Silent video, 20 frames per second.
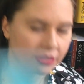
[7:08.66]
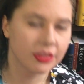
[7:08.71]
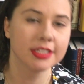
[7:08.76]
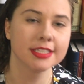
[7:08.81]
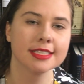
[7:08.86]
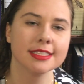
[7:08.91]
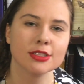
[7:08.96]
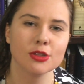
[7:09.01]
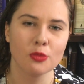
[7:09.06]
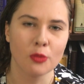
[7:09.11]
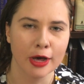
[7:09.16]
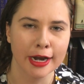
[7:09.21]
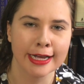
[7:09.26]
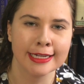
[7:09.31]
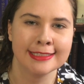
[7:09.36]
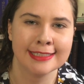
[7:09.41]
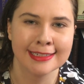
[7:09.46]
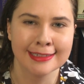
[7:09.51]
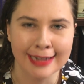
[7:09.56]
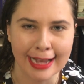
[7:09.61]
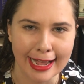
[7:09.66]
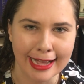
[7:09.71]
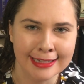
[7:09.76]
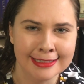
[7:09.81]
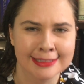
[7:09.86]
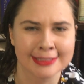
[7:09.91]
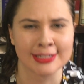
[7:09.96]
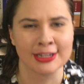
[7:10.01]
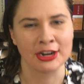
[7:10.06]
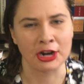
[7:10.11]
This is the one I didn't
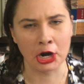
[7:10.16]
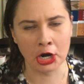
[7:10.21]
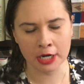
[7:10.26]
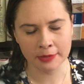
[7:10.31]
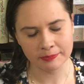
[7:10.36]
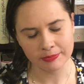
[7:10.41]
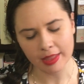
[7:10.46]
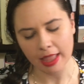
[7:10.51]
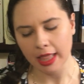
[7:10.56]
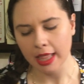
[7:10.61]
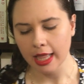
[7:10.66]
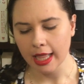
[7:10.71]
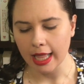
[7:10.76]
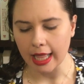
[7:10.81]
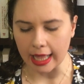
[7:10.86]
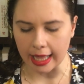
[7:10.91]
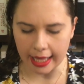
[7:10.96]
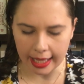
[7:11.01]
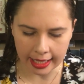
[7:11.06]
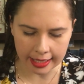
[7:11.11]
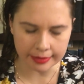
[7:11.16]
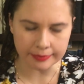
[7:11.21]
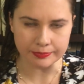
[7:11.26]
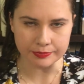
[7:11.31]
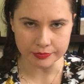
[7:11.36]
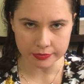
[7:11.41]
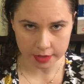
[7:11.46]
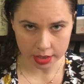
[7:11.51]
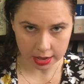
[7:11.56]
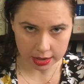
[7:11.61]
answer.
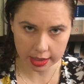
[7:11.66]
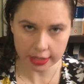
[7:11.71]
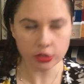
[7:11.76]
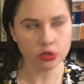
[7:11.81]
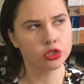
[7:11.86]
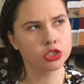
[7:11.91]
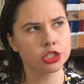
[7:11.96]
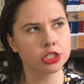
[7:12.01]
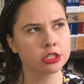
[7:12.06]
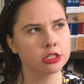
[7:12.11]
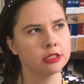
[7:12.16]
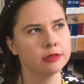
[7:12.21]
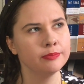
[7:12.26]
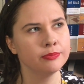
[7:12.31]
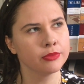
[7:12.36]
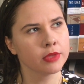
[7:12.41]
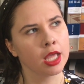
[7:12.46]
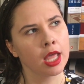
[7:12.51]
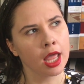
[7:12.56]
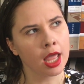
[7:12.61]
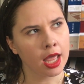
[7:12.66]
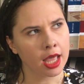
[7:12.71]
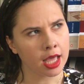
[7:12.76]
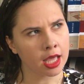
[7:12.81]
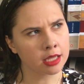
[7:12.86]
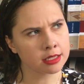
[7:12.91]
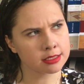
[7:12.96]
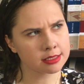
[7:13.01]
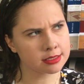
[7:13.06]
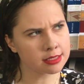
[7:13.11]
Literature
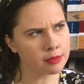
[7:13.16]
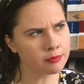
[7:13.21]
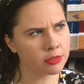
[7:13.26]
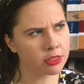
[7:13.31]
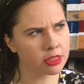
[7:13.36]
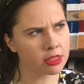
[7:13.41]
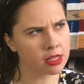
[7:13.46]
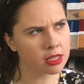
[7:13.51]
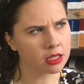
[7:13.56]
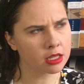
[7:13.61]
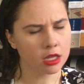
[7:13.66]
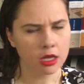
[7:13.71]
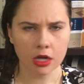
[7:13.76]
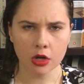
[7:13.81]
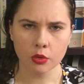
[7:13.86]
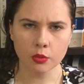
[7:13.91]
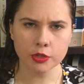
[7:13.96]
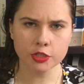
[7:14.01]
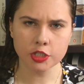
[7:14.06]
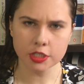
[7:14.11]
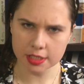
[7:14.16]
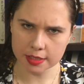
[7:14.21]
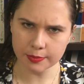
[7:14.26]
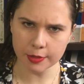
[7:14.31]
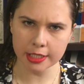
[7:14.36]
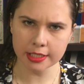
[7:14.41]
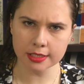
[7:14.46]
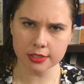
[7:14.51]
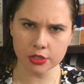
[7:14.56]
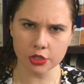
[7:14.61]
is something which
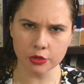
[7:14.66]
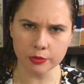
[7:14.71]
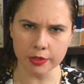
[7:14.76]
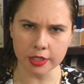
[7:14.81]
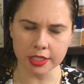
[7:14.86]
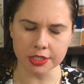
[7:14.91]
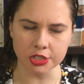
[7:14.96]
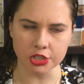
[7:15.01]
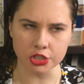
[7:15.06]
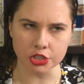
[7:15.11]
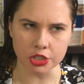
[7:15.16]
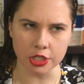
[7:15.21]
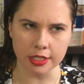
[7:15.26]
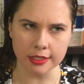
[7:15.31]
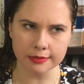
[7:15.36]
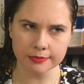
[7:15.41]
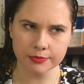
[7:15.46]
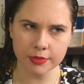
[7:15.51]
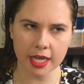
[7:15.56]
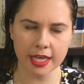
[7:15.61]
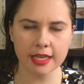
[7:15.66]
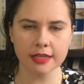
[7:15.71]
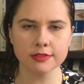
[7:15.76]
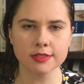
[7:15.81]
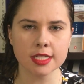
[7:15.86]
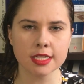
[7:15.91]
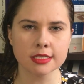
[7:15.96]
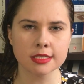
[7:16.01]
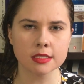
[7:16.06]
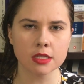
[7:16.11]
explains the human condition. It gives
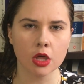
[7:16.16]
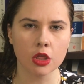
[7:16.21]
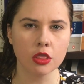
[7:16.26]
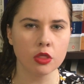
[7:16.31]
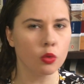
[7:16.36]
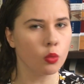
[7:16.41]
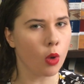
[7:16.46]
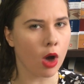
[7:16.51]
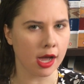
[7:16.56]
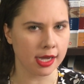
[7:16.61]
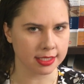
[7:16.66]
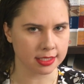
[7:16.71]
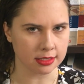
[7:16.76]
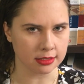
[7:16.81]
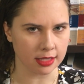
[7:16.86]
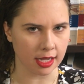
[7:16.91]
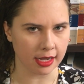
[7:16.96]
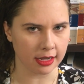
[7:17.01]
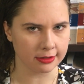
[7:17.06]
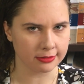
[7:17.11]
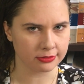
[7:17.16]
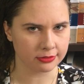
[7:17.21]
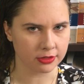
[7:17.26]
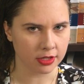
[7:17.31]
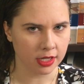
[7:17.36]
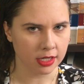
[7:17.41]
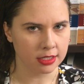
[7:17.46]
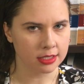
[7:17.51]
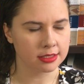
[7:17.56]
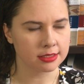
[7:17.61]
us the why to life.
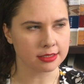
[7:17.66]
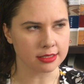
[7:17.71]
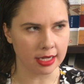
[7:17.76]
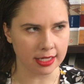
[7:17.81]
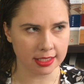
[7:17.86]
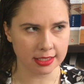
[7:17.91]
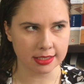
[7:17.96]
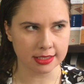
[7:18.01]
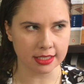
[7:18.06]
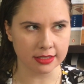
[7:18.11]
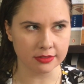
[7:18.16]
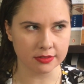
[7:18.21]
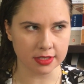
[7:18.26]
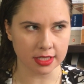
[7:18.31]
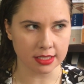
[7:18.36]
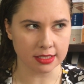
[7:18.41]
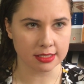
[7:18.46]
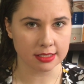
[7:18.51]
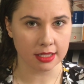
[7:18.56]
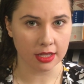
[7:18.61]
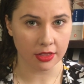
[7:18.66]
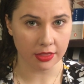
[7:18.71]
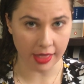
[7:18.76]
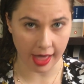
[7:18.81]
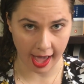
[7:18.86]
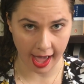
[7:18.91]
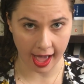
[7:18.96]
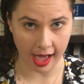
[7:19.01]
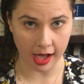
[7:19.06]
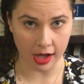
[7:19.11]
Science gives us the
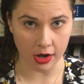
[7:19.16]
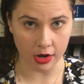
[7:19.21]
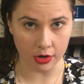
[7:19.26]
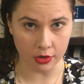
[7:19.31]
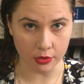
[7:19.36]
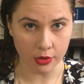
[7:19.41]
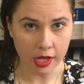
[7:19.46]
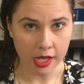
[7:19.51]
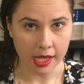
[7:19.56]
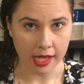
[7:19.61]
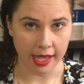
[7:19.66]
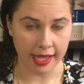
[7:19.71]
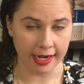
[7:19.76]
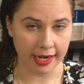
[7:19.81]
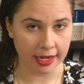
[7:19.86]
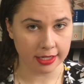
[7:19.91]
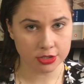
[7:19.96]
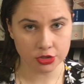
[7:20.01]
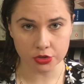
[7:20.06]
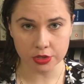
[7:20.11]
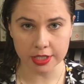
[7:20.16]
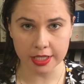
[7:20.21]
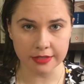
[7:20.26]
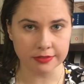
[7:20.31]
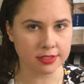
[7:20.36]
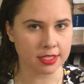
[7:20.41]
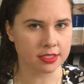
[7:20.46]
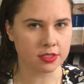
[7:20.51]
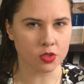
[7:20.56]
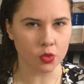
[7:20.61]
how, and history
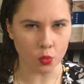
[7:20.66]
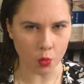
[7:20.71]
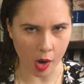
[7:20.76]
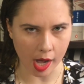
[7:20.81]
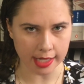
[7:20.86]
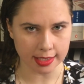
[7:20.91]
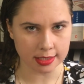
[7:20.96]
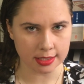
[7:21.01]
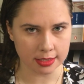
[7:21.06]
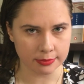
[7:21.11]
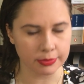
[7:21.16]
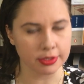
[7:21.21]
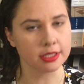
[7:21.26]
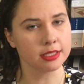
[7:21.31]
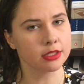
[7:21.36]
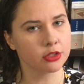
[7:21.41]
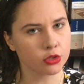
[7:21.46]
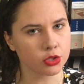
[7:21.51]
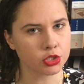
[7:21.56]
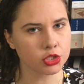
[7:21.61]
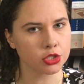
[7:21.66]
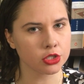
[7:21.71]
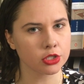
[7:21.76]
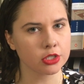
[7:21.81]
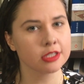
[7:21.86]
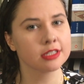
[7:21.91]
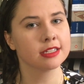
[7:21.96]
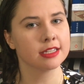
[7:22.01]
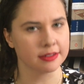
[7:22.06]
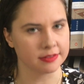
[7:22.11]
gives us the what, but
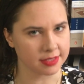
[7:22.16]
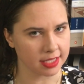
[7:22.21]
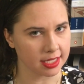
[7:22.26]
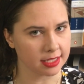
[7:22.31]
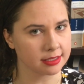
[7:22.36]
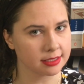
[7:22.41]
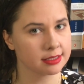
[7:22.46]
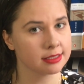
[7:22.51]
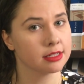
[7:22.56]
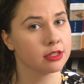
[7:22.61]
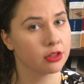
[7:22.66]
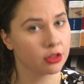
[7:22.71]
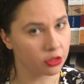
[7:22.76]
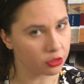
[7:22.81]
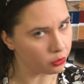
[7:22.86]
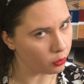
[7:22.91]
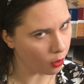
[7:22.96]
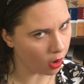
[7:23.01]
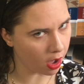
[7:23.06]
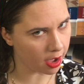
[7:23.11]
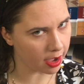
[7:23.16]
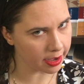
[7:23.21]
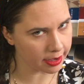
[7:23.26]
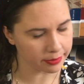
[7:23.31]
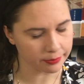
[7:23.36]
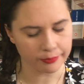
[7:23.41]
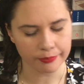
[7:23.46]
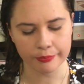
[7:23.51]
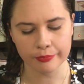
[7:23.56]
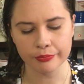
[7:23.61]
literature gives us the why.